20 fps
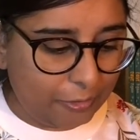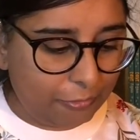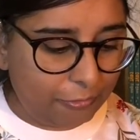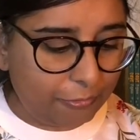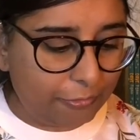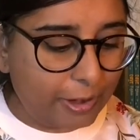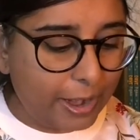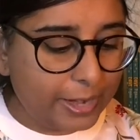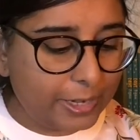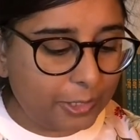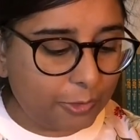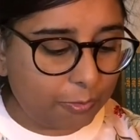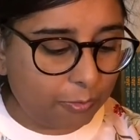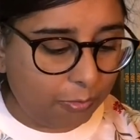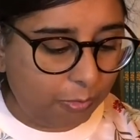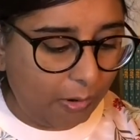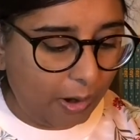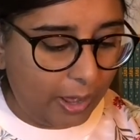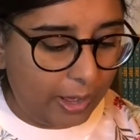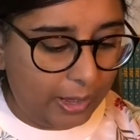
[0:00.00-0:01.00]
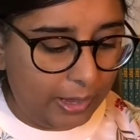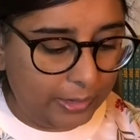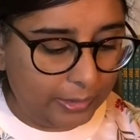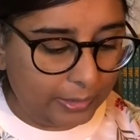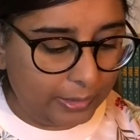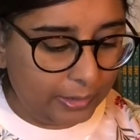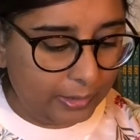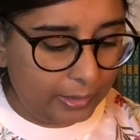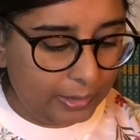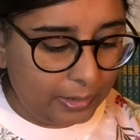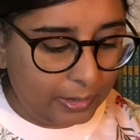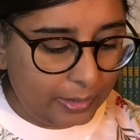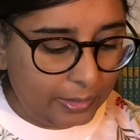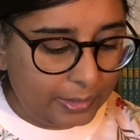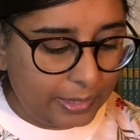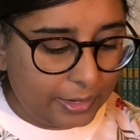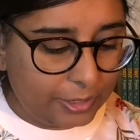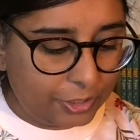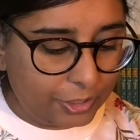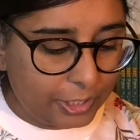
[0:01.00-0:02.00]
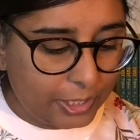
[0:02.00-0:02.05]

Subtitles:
"Great work! They're